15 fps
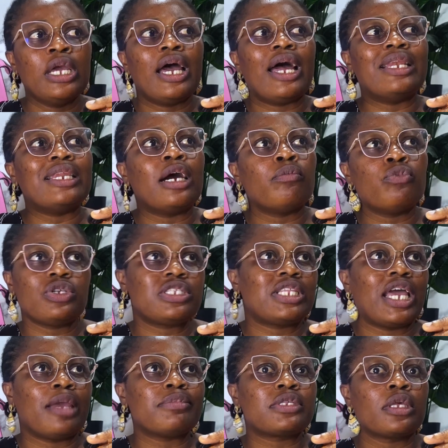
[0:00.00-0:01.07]
And now most
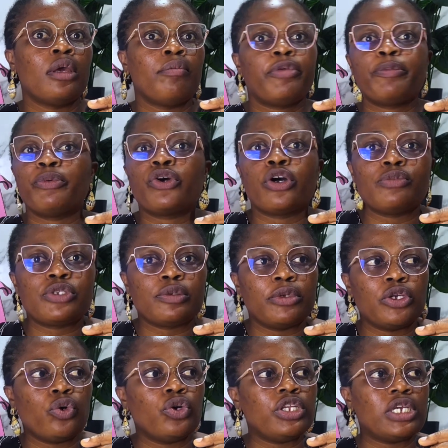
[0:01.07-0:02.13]
times people come to me,
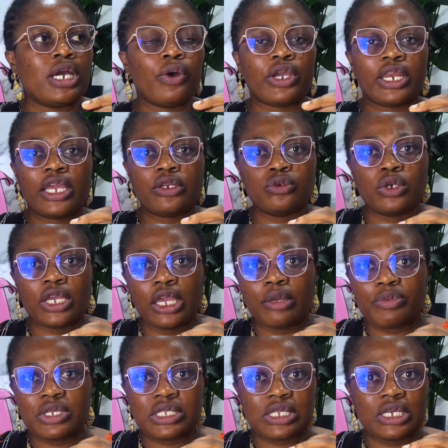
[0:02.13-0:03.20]
Only how can I do
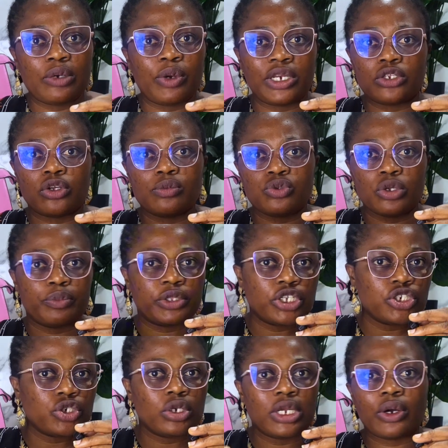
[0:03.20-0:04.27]
ABC when it comes to importation?